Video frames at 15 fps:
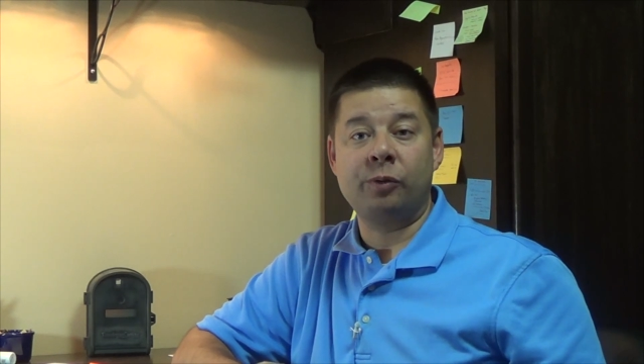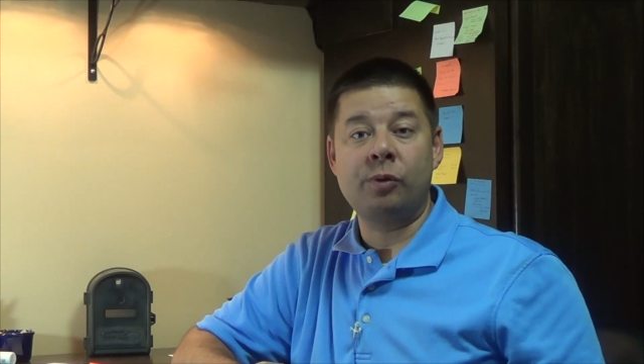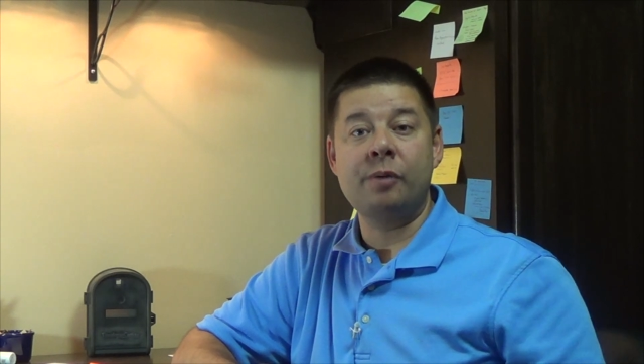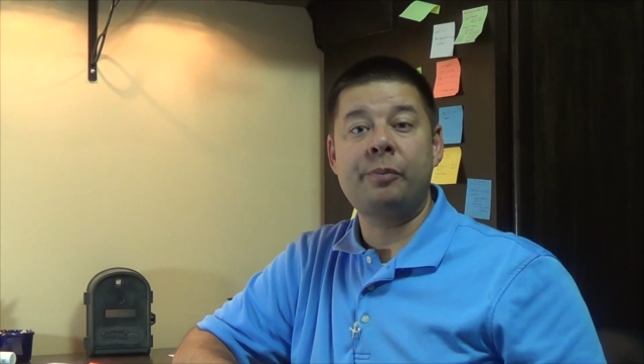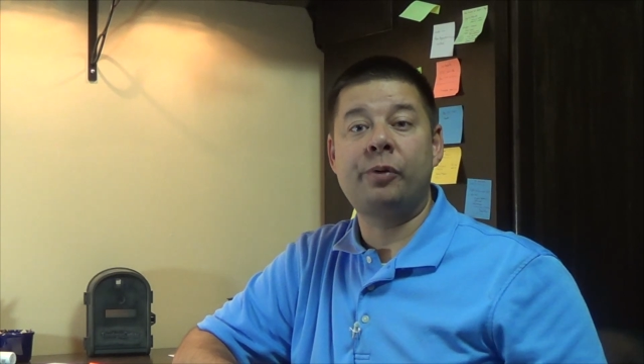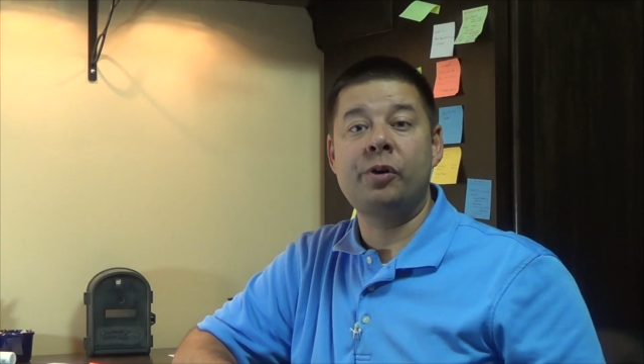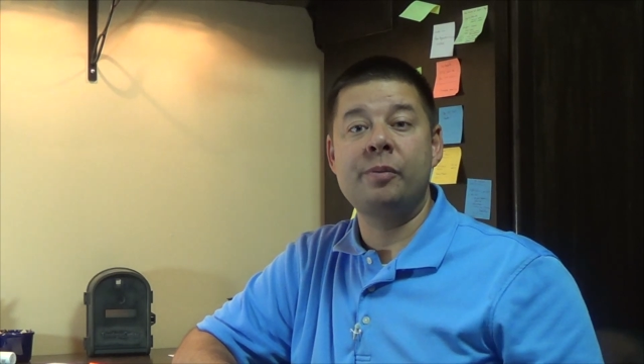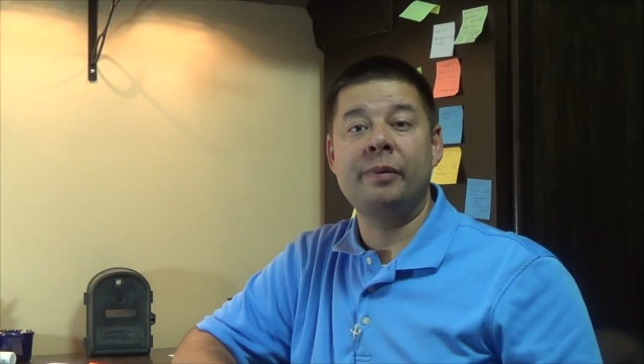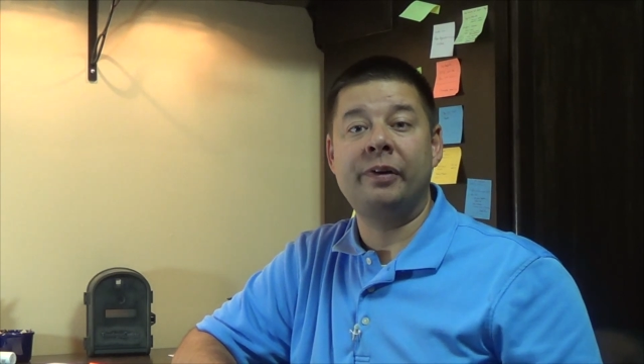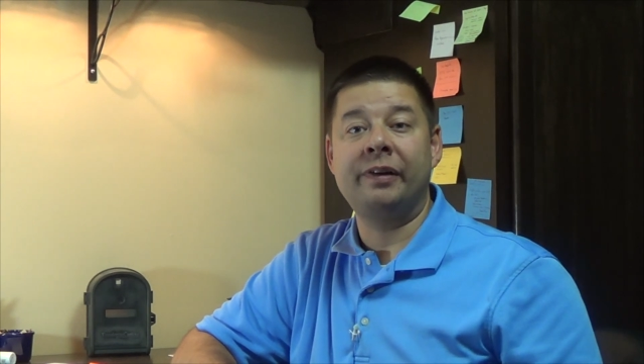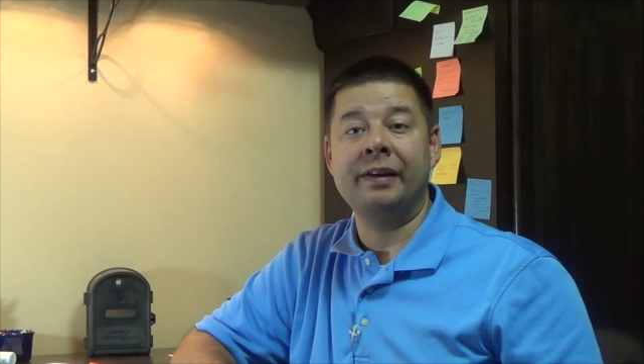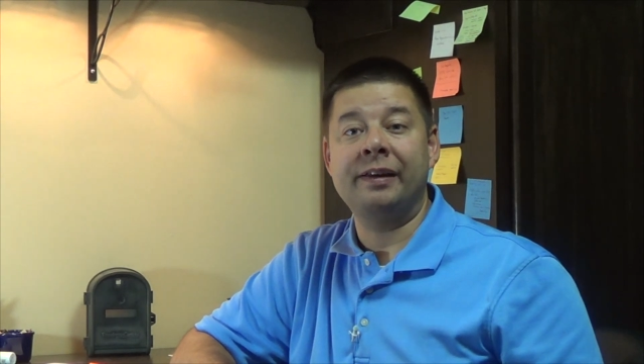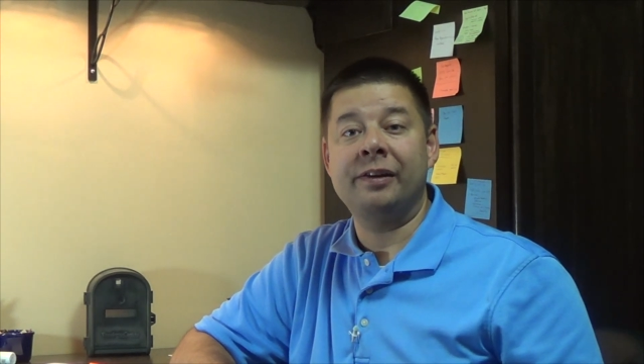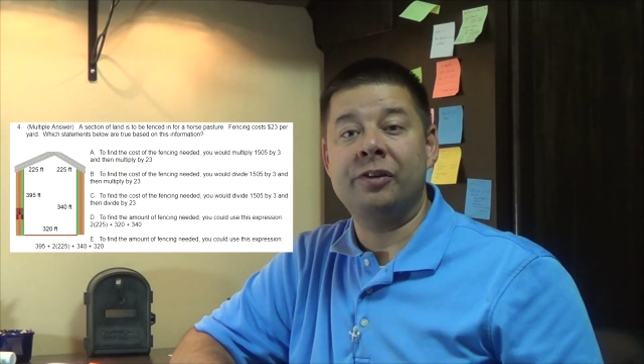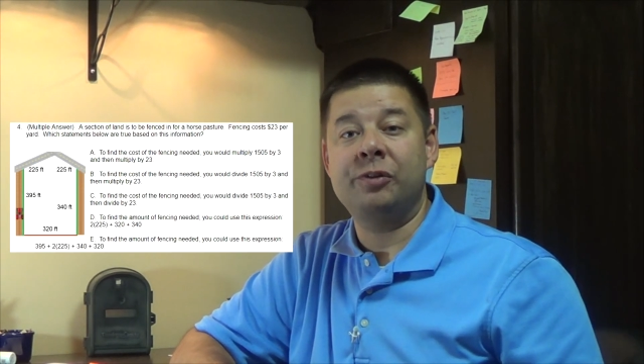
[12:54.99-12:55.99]
and what perimeter
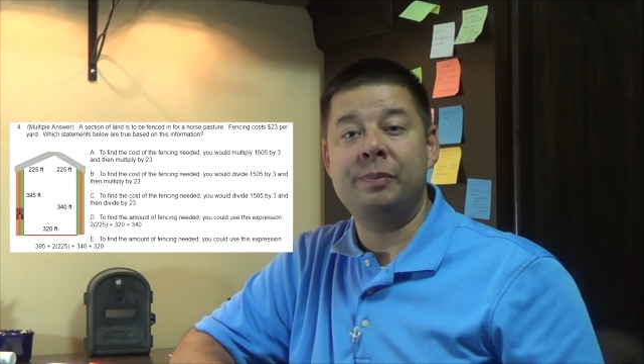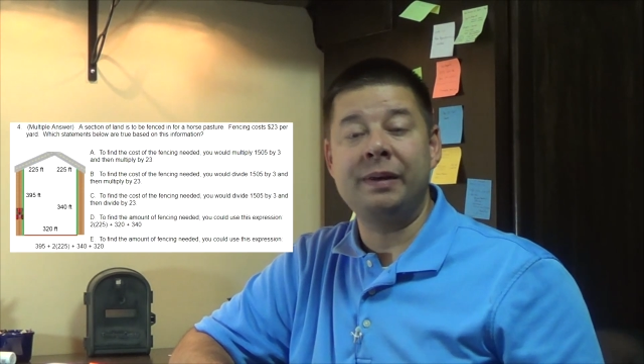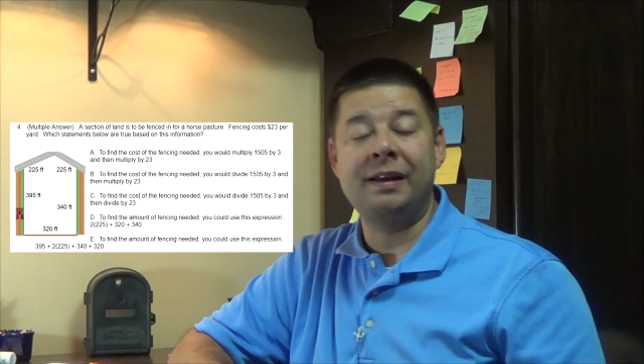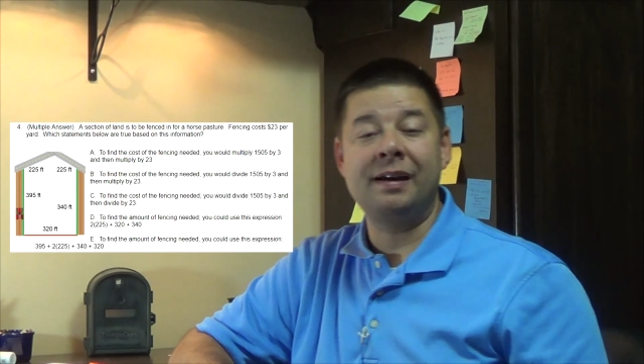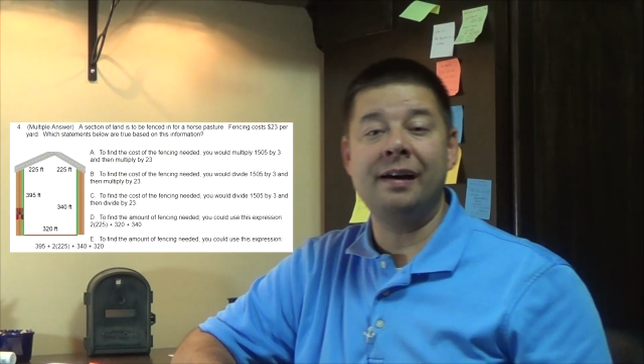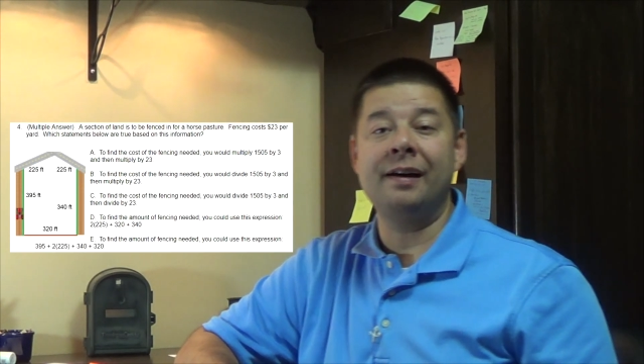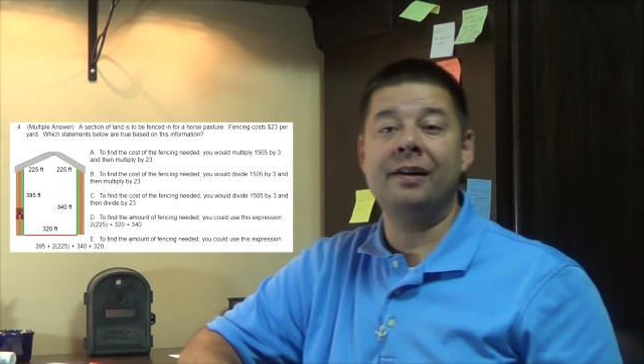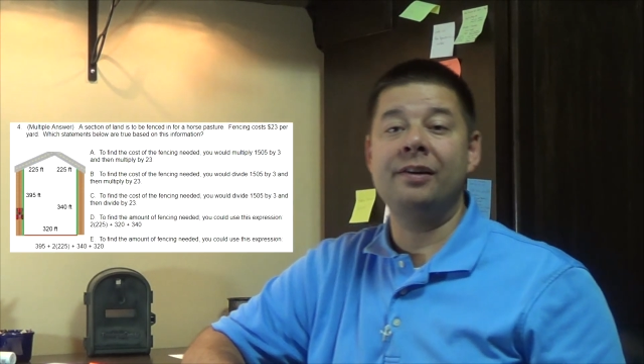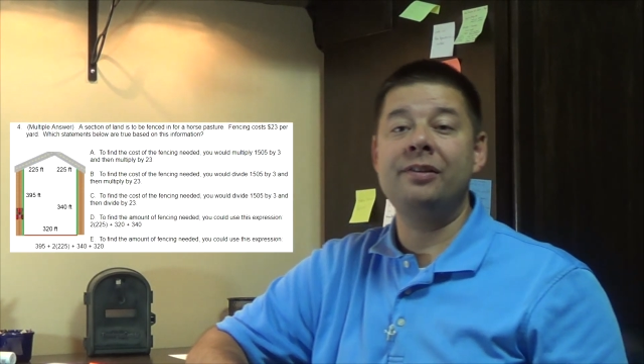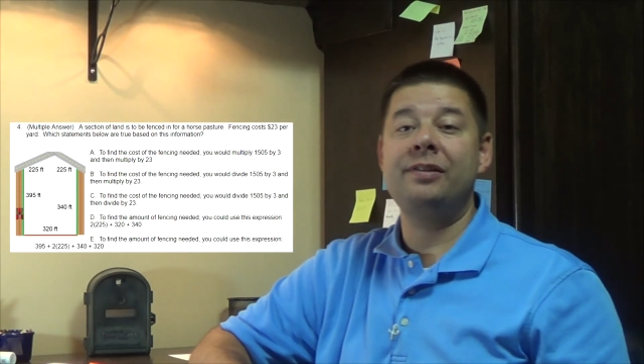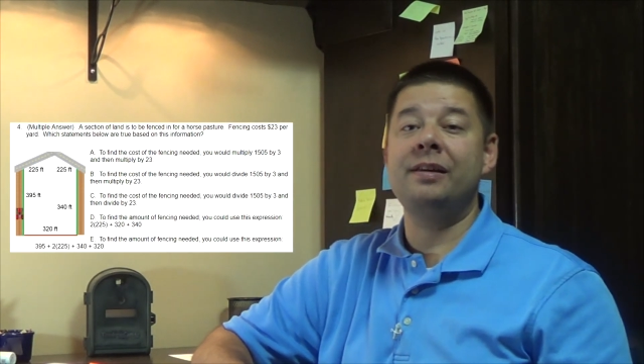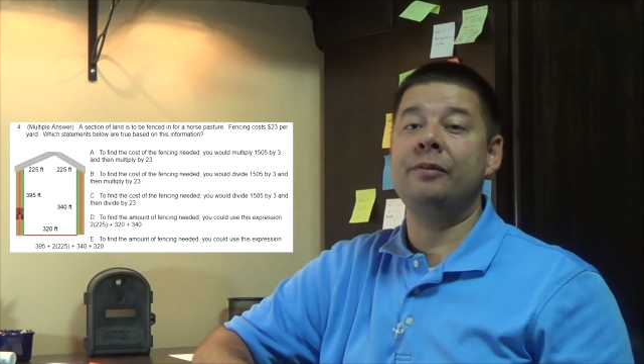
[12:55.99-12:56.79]
is because